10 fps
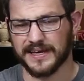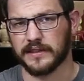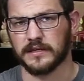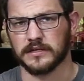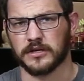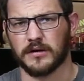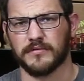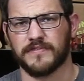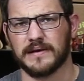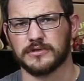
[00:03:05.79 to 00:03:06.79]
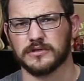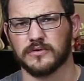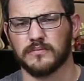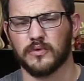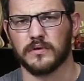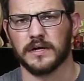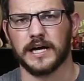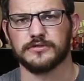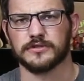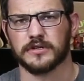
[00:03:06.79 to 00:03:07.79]
that the carbon fiber is a little more
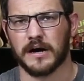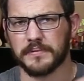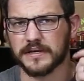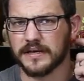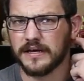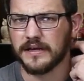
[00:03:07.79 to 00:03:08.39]
hygroscopic